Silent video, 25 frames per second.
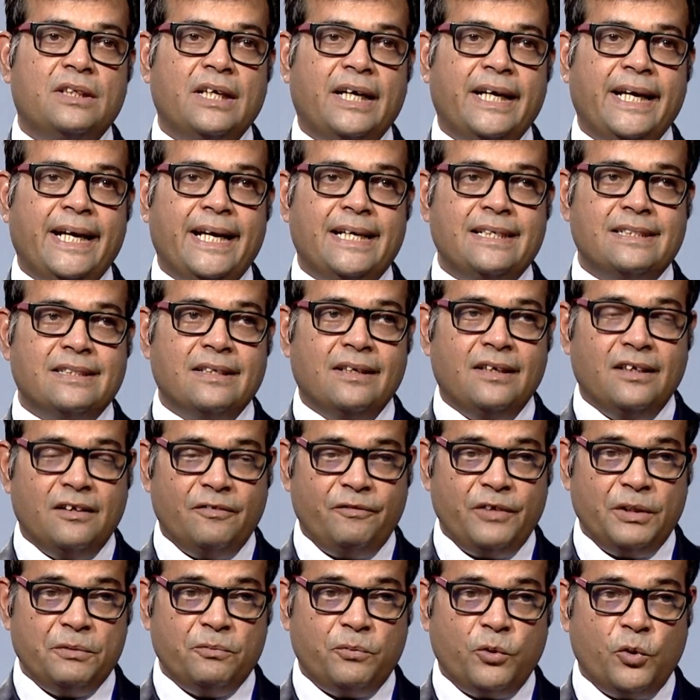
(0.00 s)
the hands,
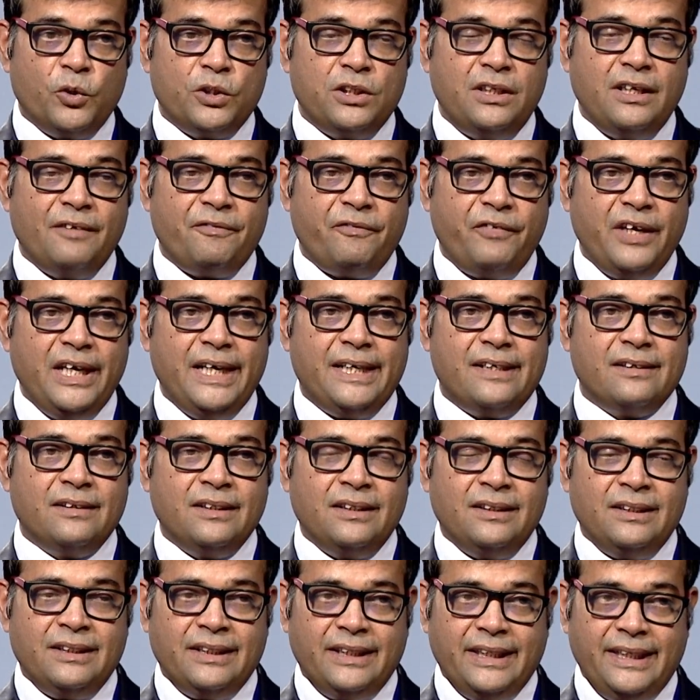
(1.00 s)
with both the feet
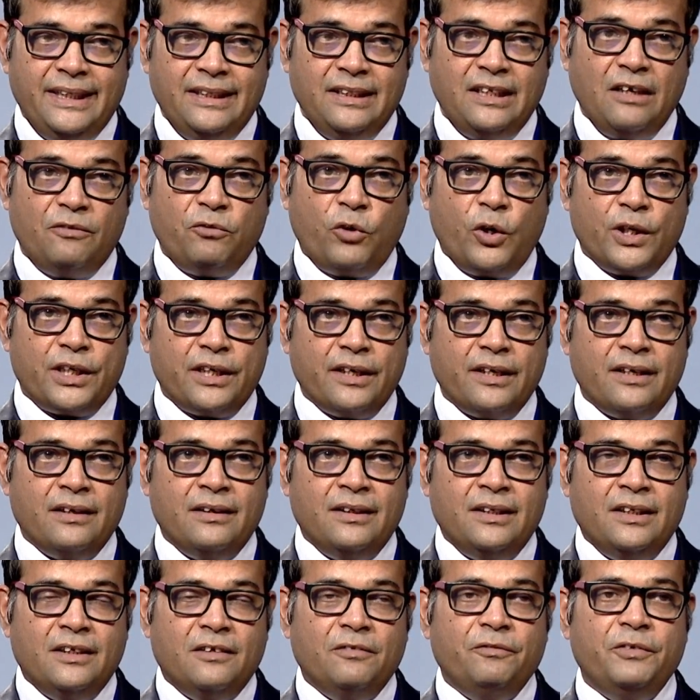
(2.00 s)
in the water,
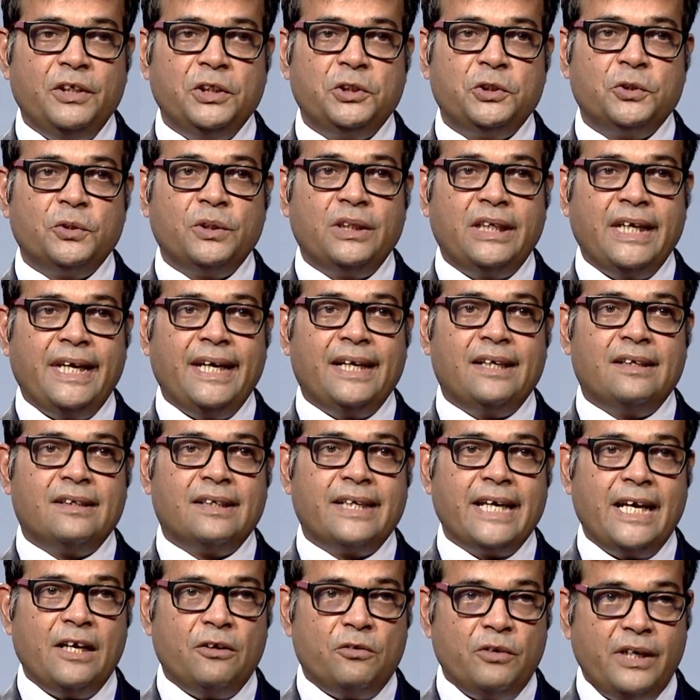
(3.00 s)
we should take
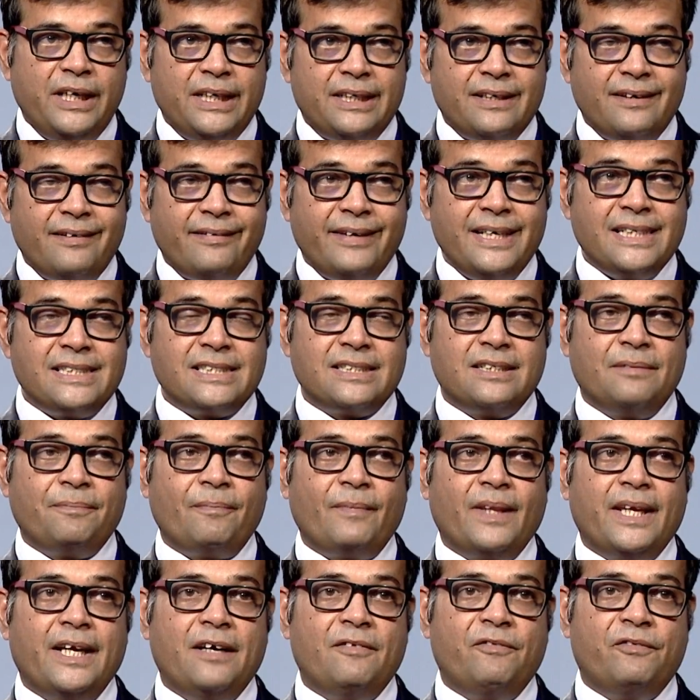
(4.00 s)
calculated risks.
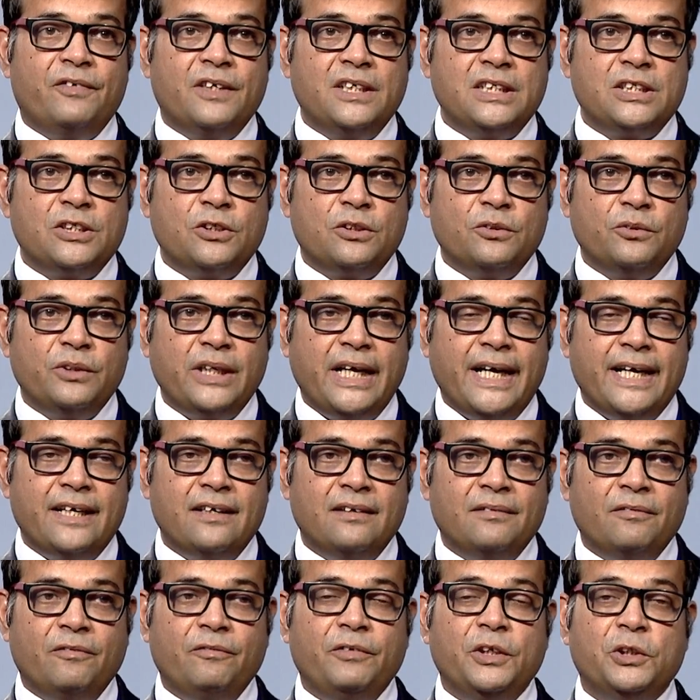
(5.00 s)
And first to that,
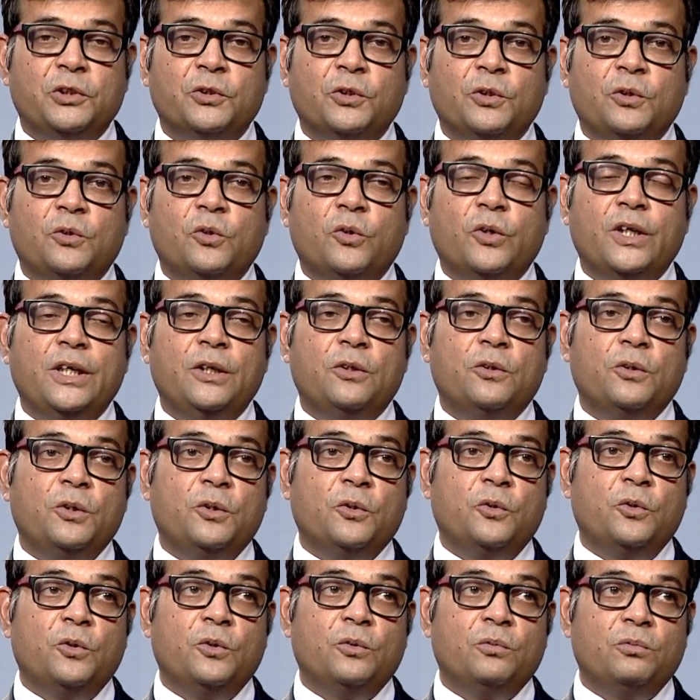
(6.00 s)
we should go into
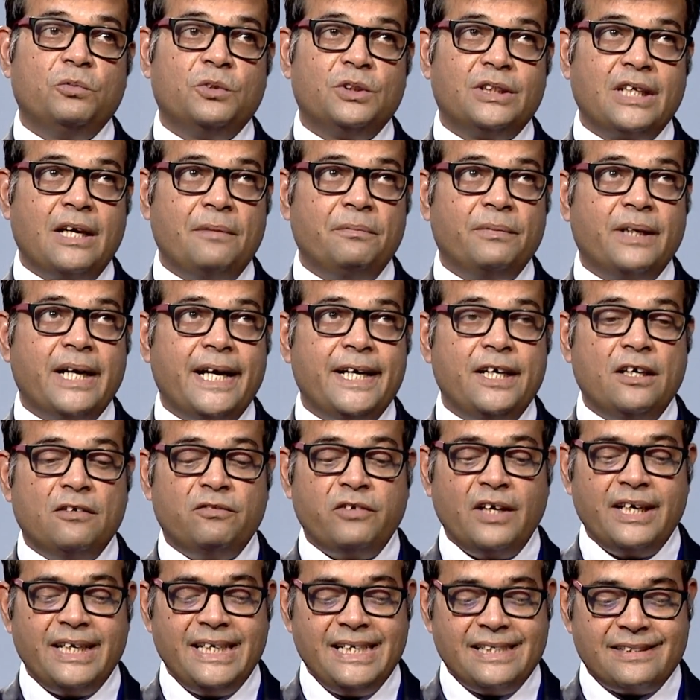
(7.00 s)
do some kind
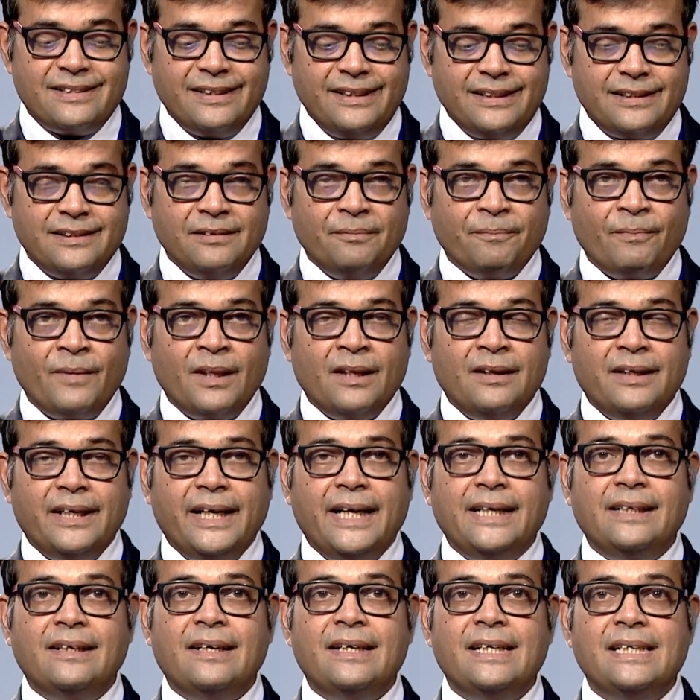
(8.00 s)
of a research.
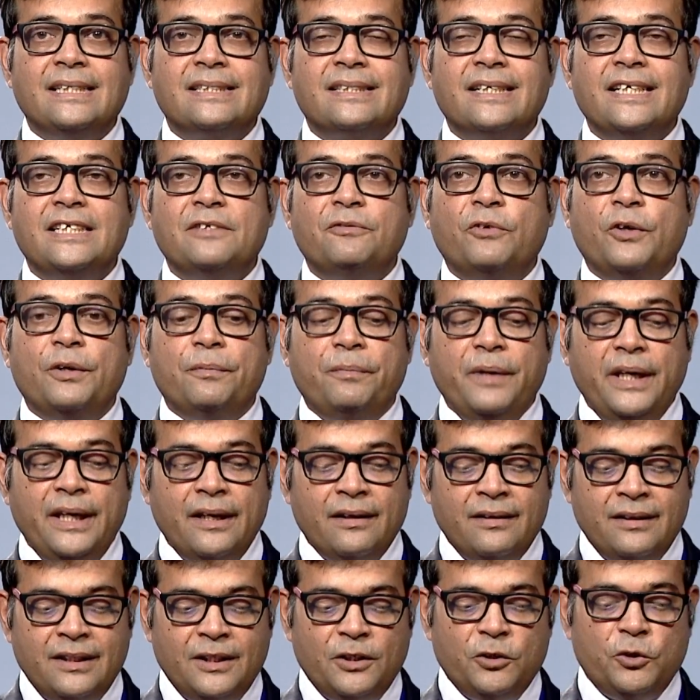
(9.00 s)
And the research would be
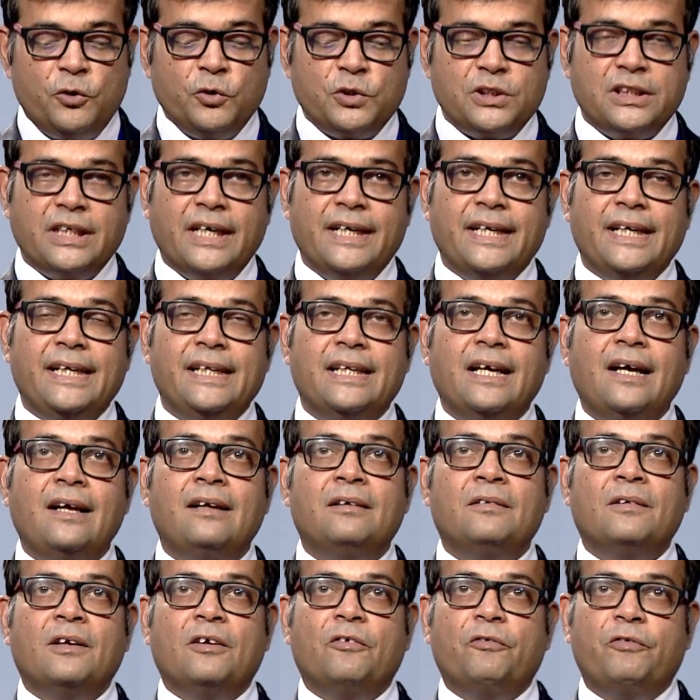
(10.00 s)
to study the
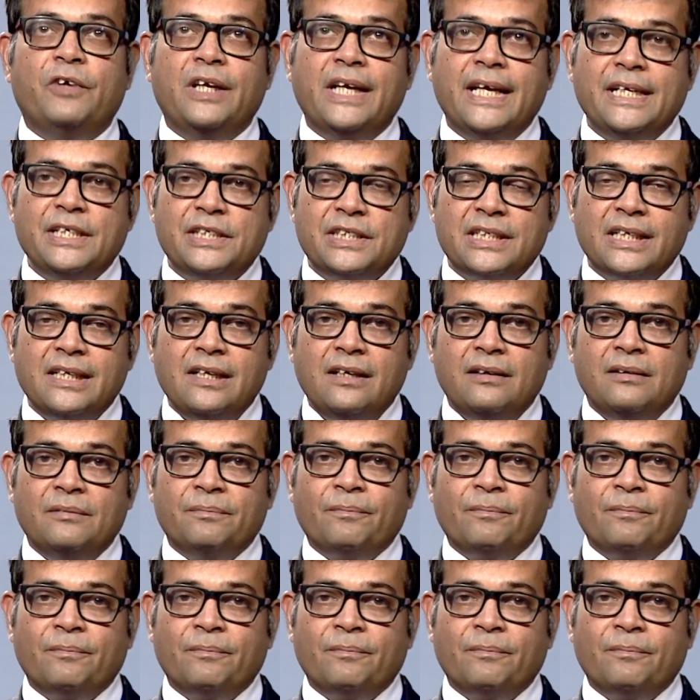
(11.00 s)
financial